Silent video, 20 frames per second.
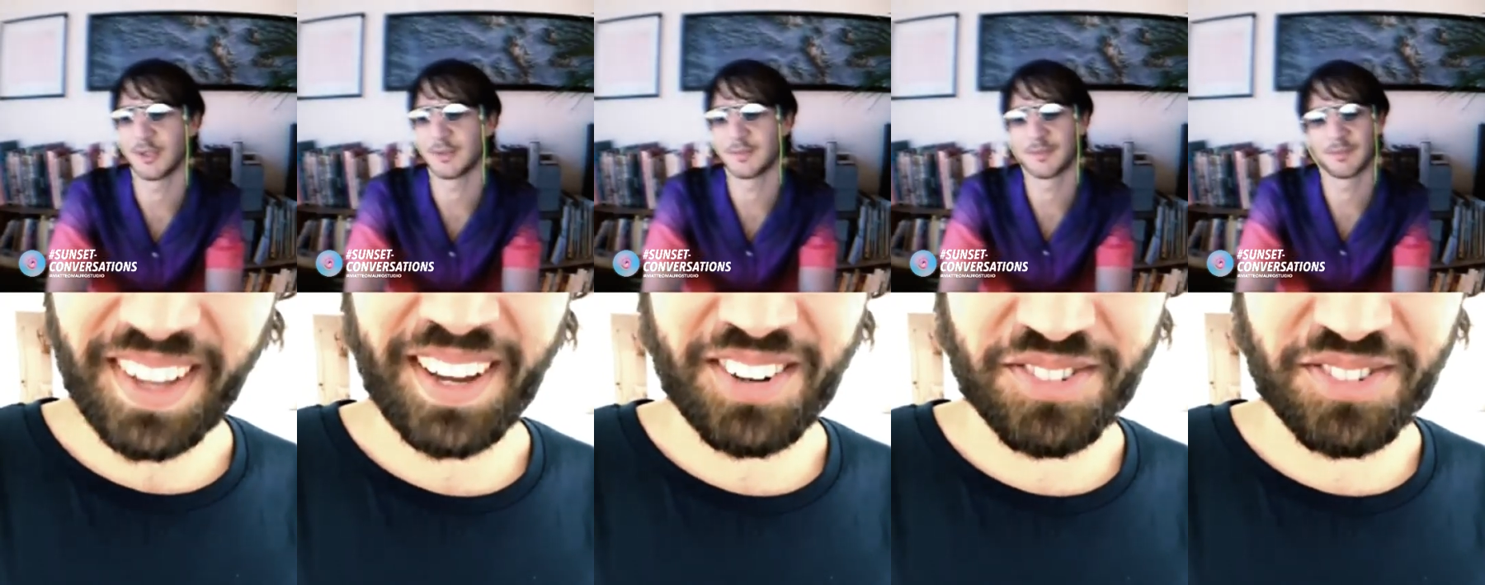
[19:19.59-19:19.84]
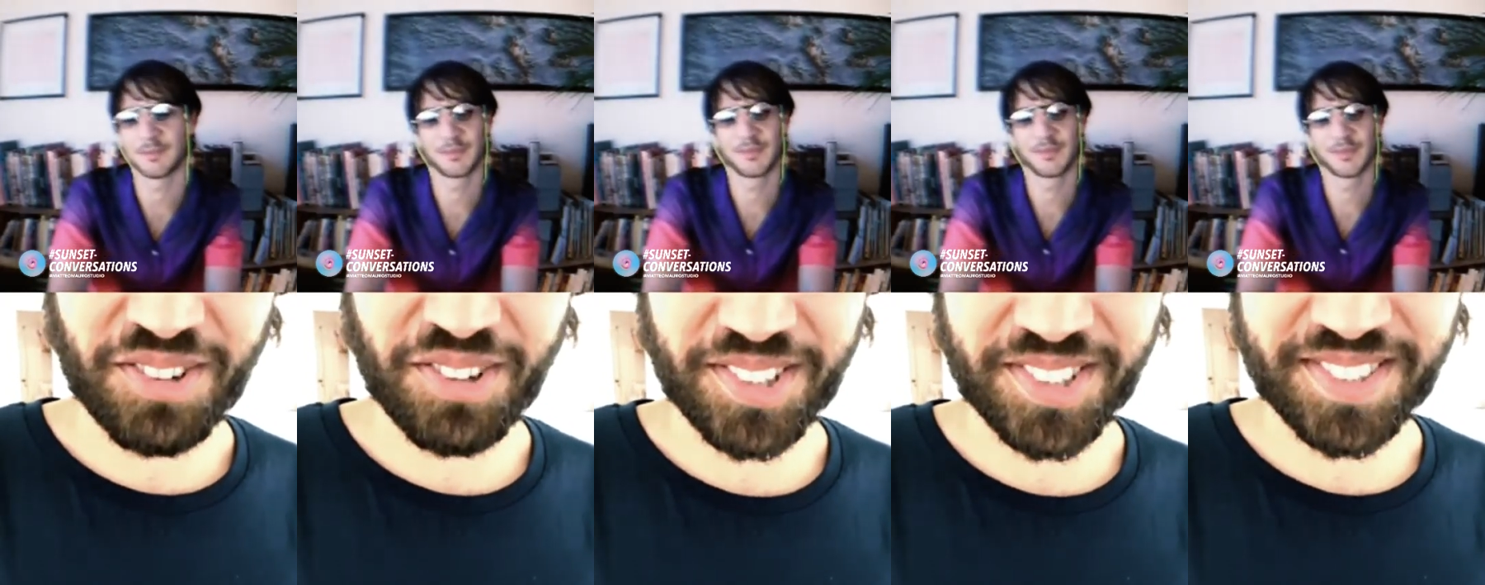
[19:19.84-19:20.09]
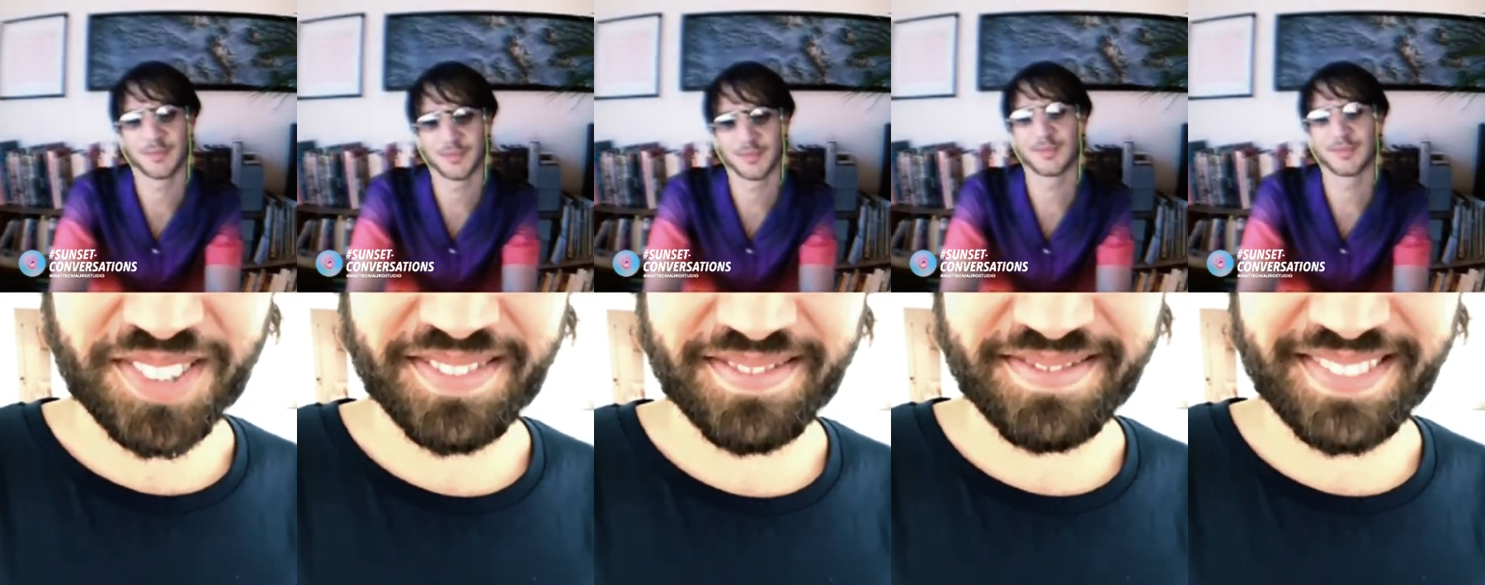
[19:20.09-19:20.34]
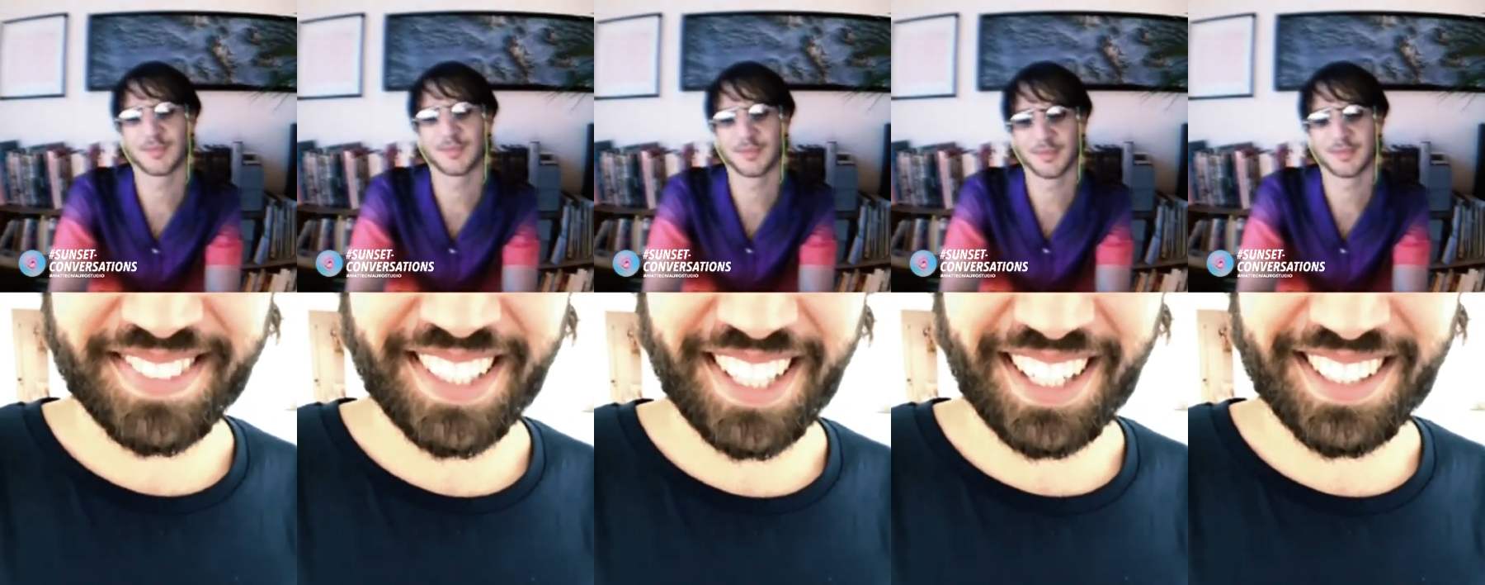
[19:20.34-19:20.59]
Yeah, of course.
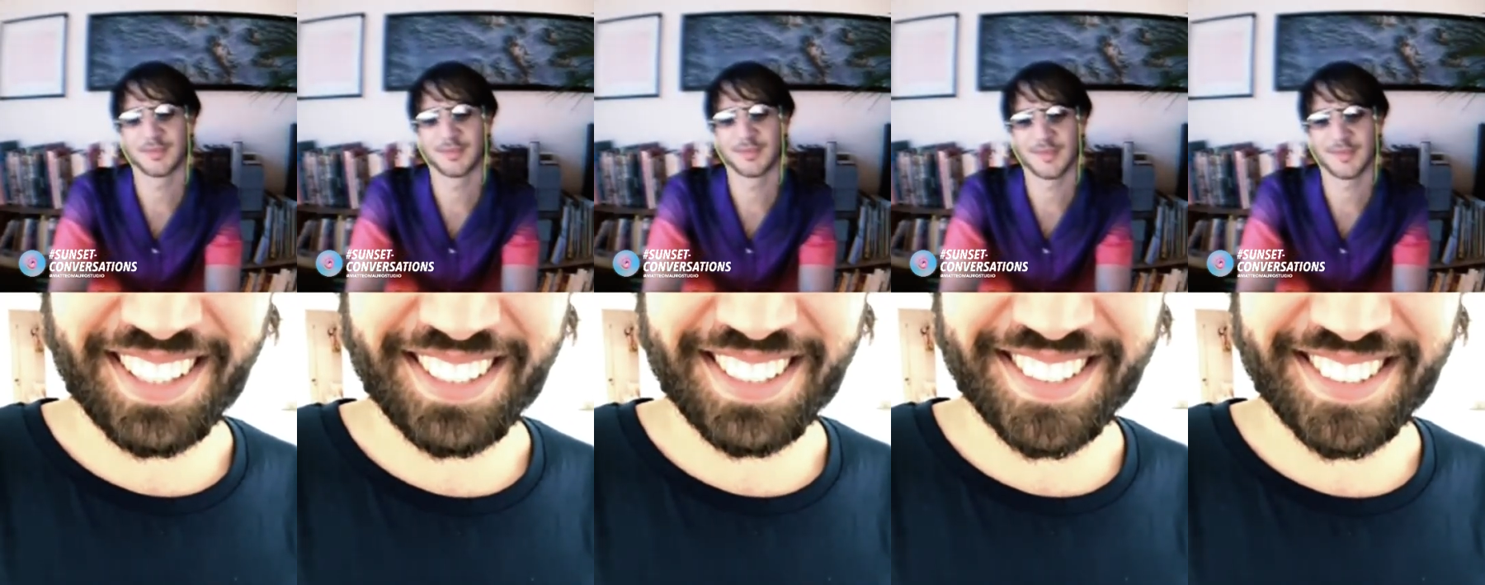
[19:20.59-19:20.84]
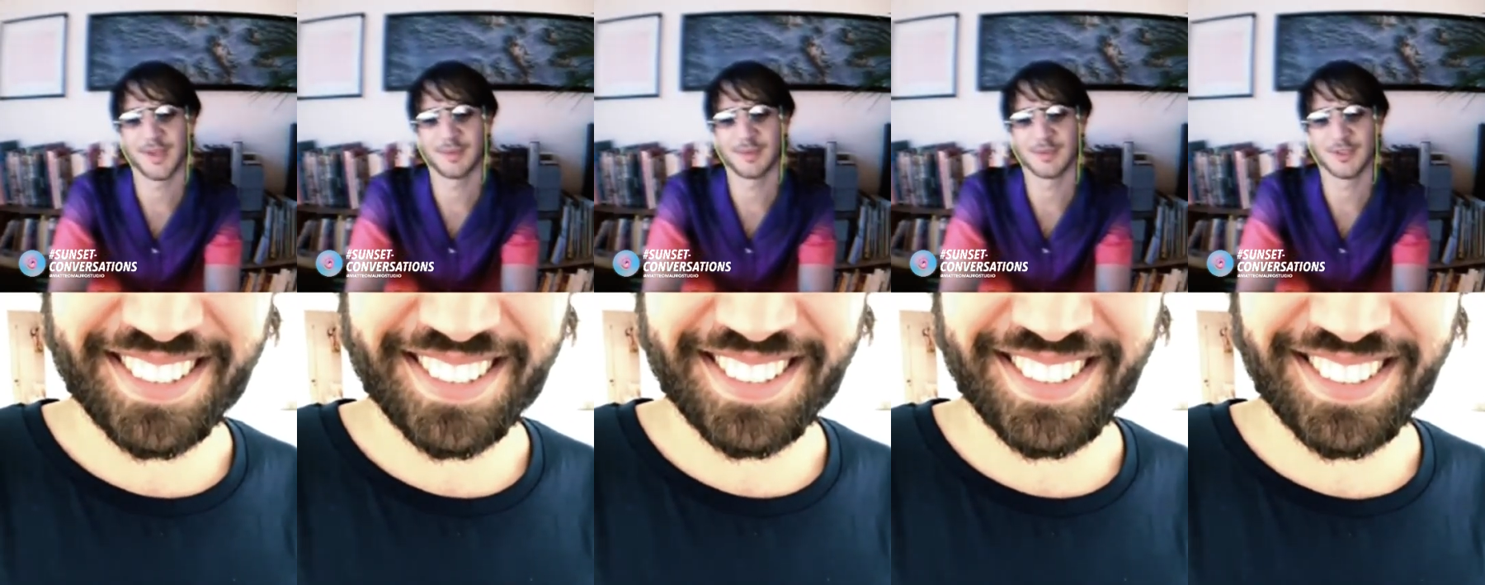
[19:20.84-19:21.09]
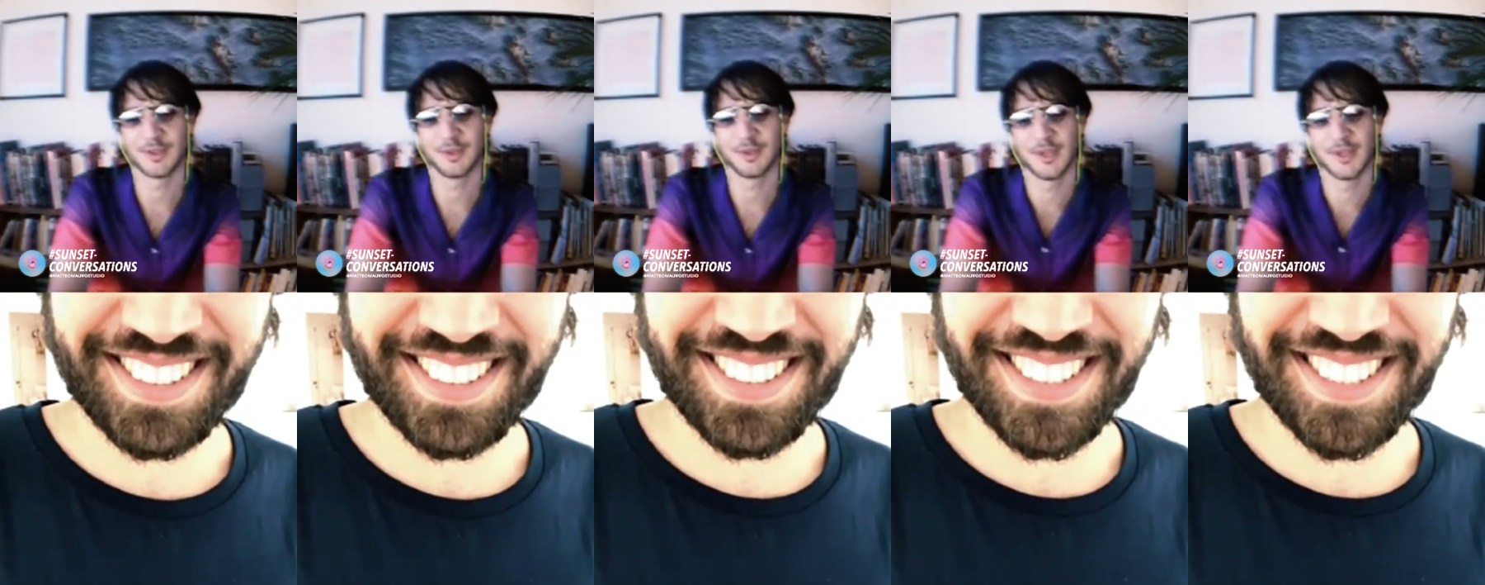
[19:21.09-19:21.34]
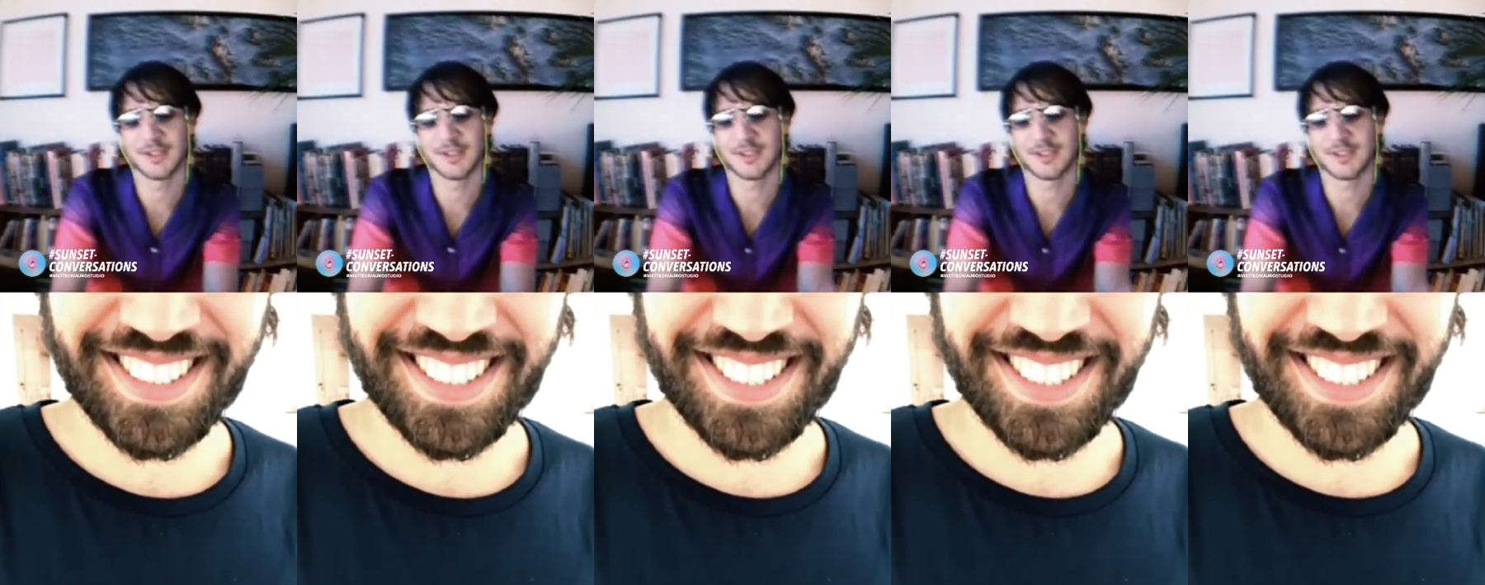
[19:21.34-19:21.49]
Yeah. Absolutely.